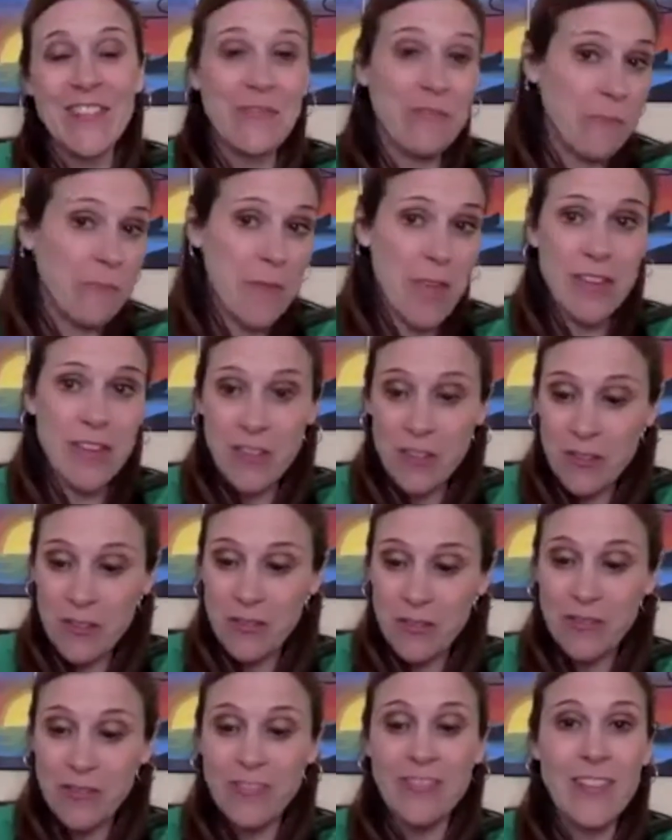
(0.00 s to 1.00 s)
me too.
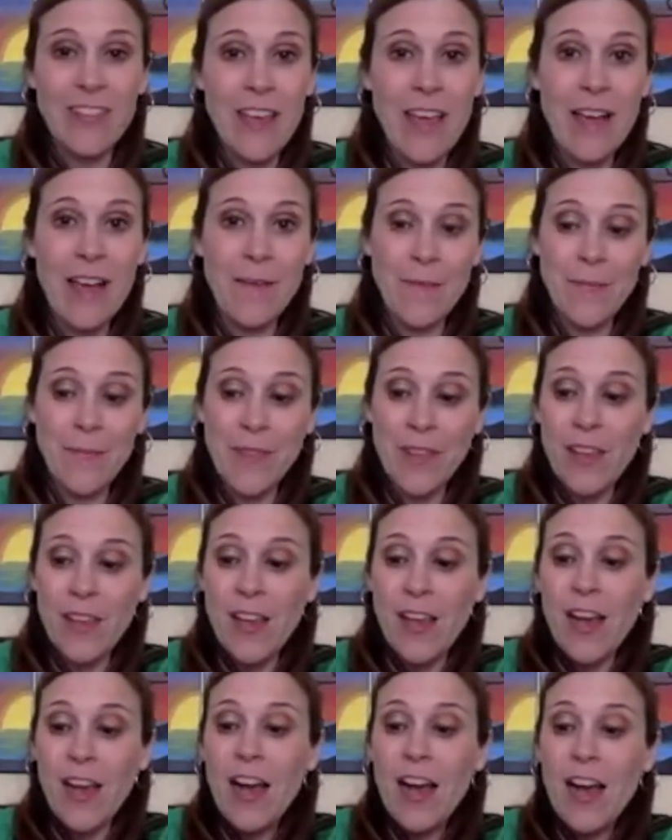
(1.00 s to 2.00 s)
Yeah.
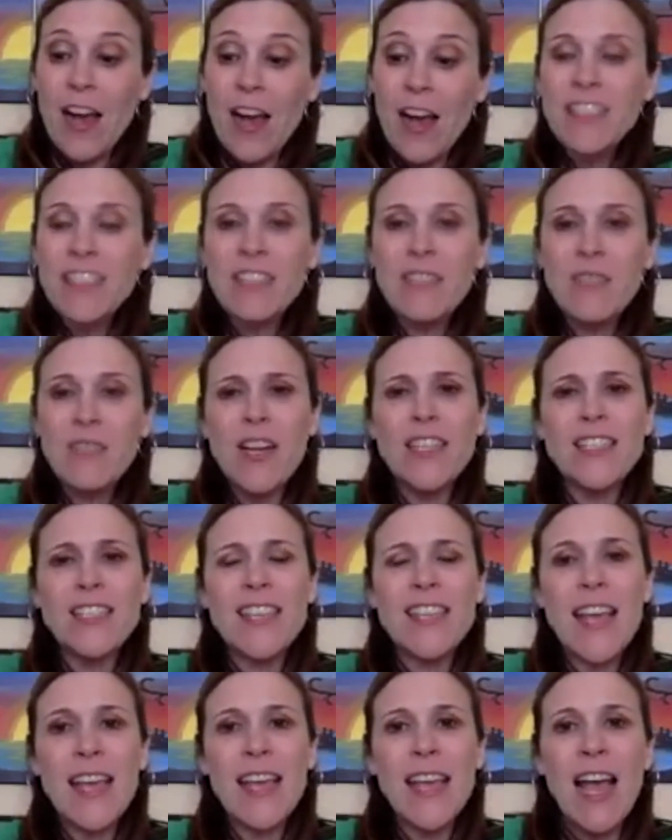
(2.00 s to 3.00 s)
I did want to
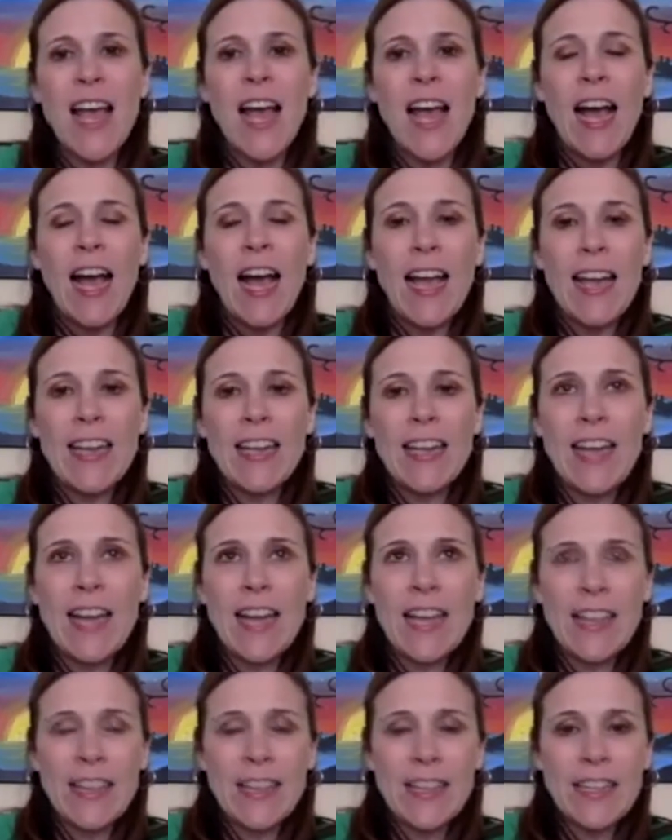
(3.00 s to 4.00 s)
say, I
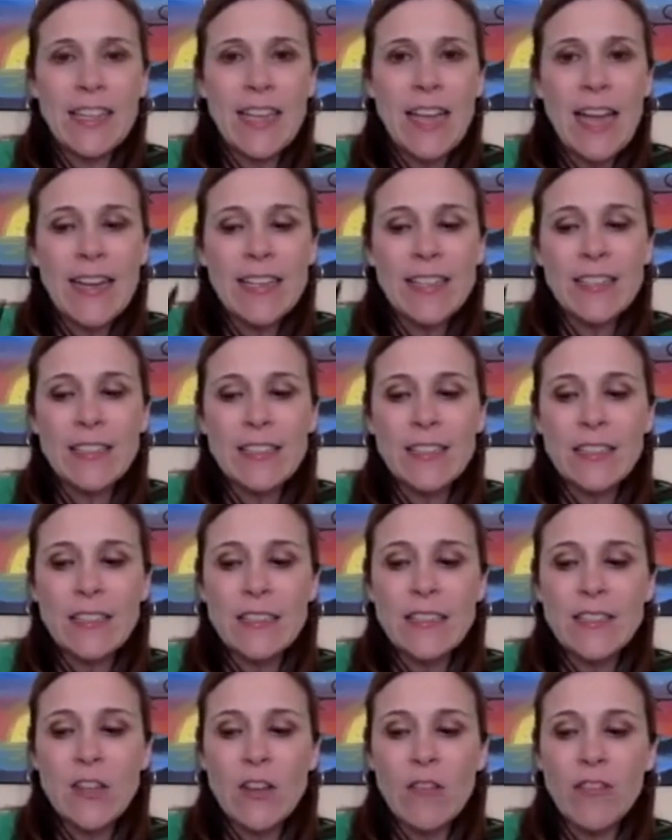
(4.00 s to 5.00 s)

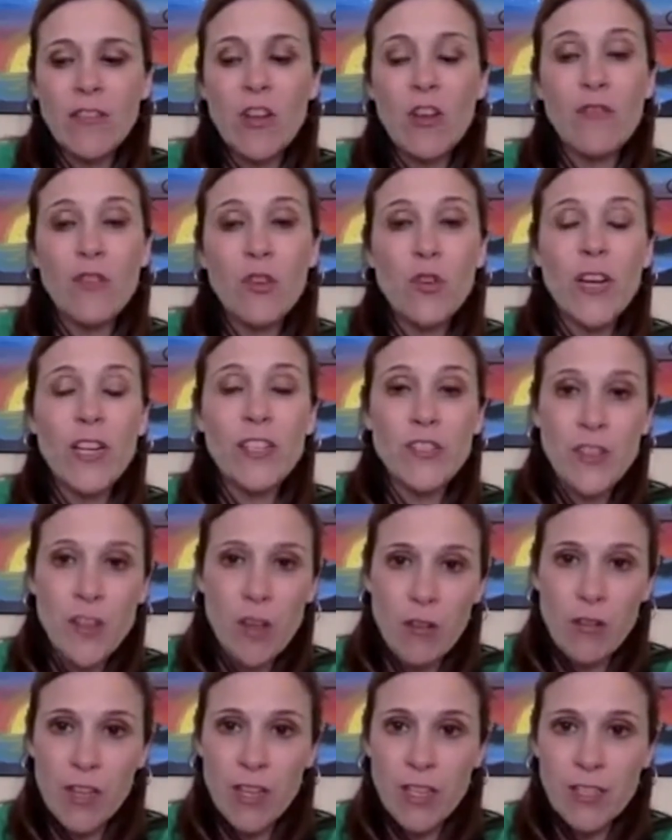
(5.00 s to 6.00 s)
don't know if you guys know
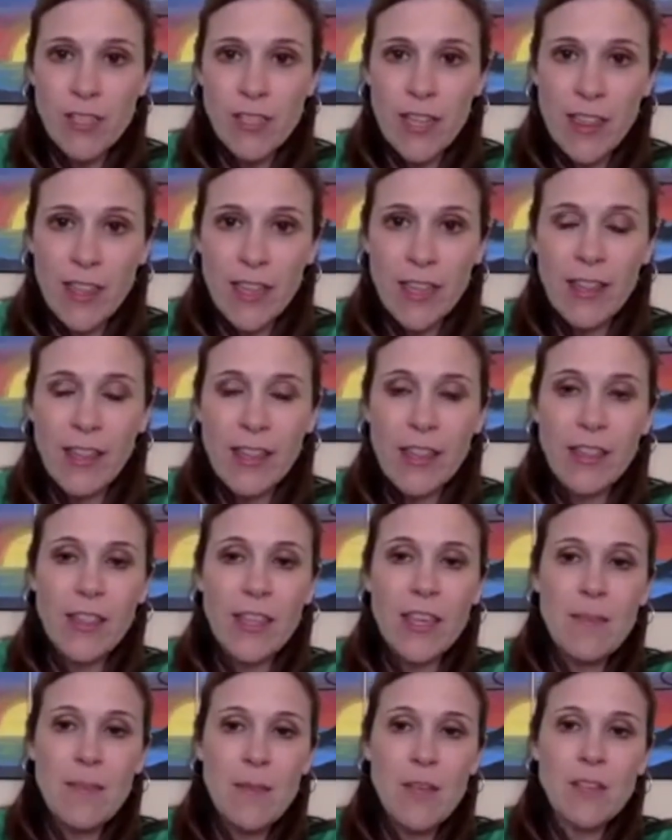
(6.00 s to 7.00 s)
this. I think that the
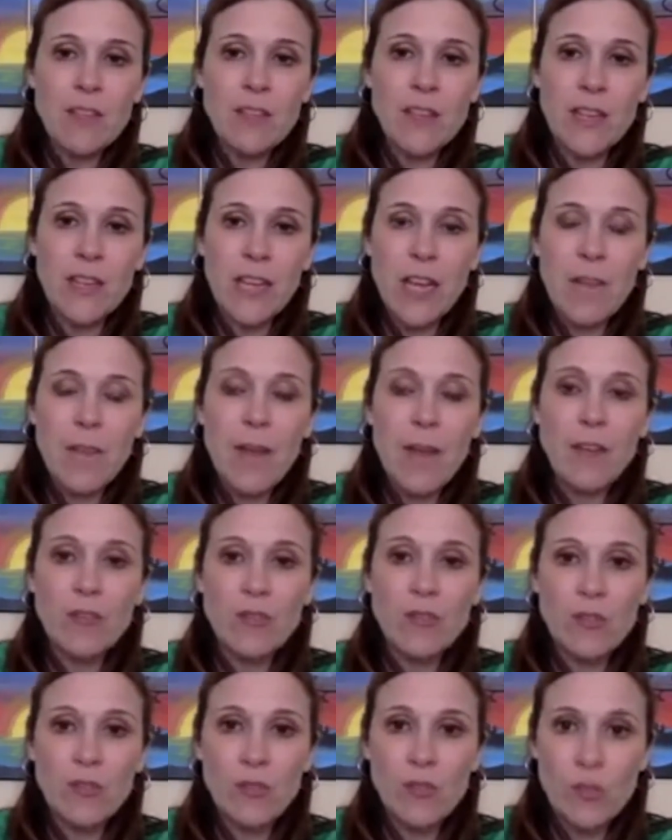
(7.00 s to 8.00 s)
email is going to come out
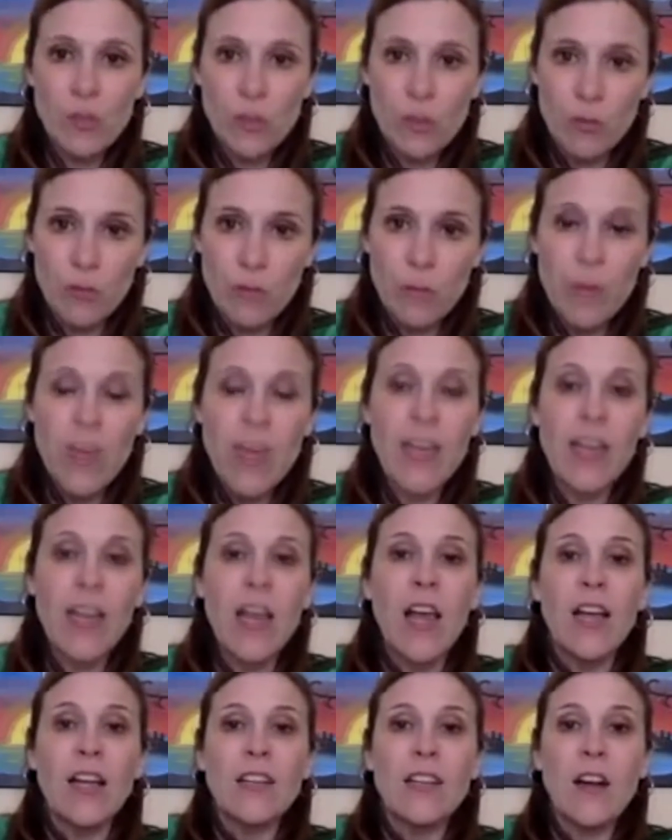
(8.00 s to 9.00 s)
soon, but
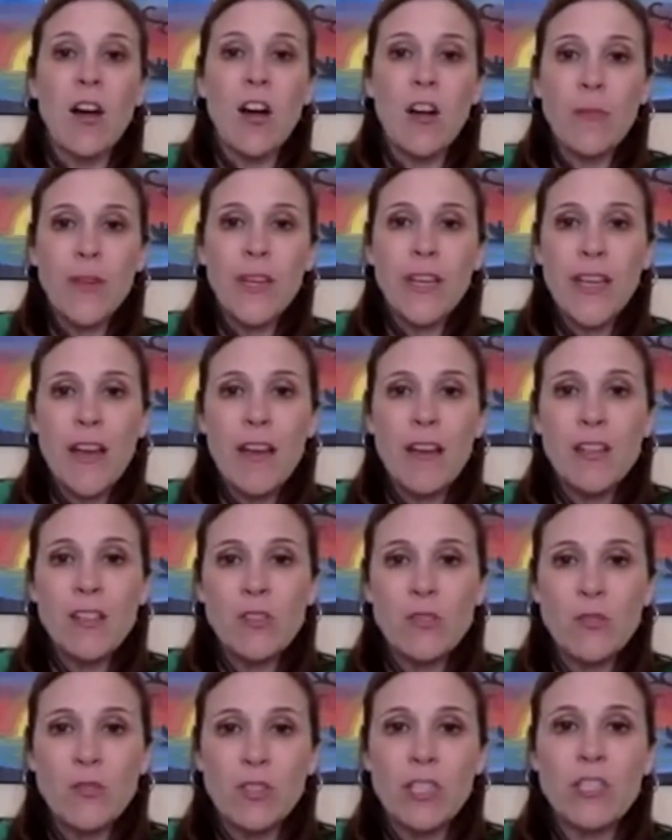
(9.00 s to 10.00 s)
Albany County School
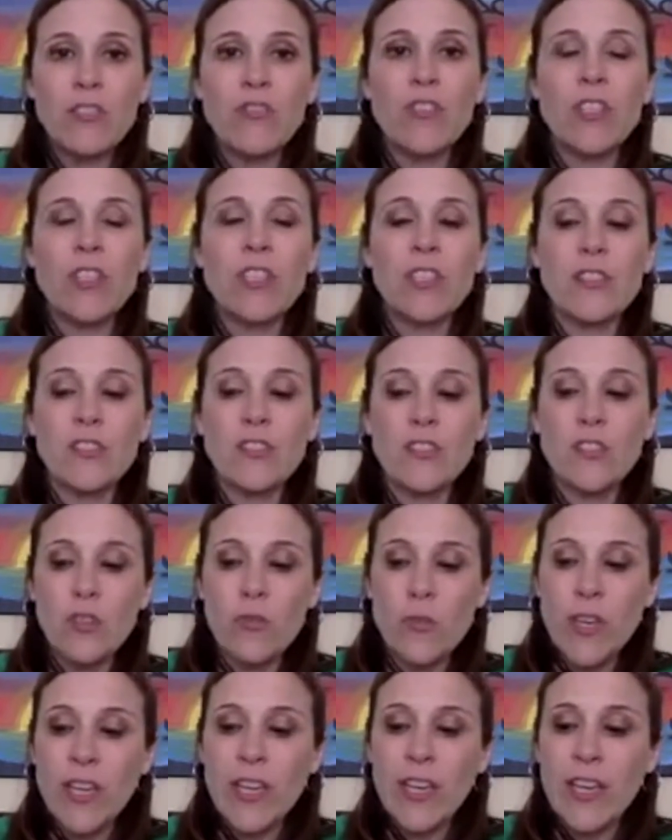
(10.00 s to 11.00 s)
District is doing
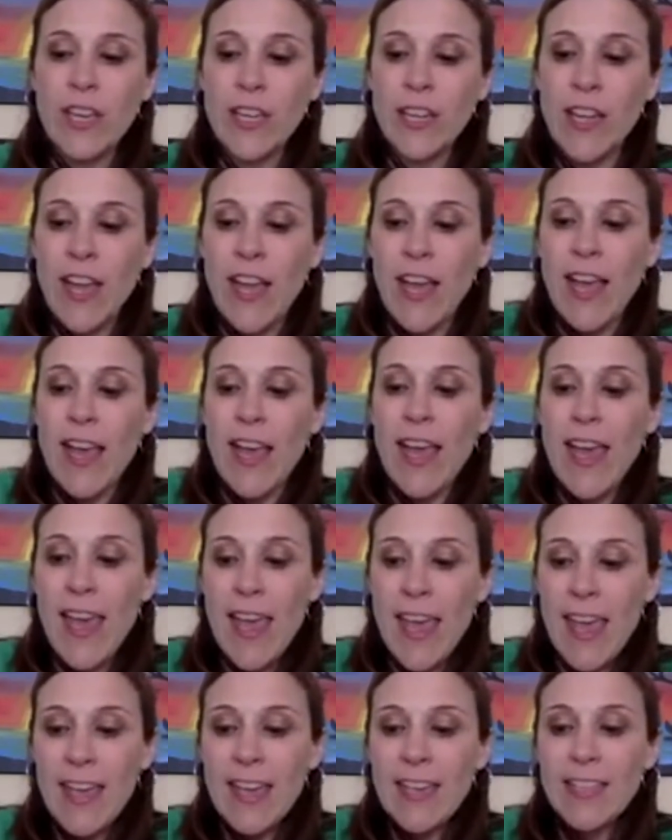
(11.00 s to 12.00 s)
a
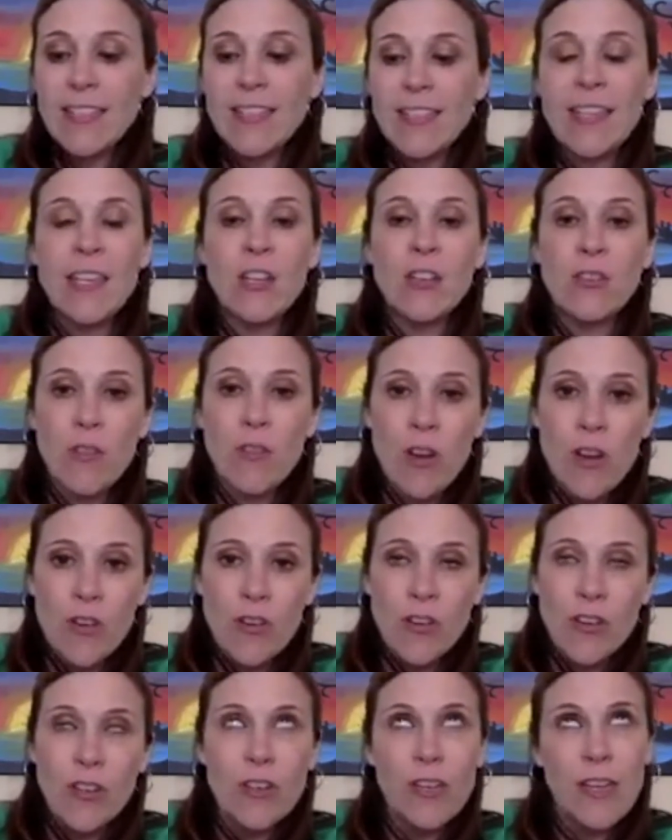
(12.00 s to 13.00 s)
asynchronous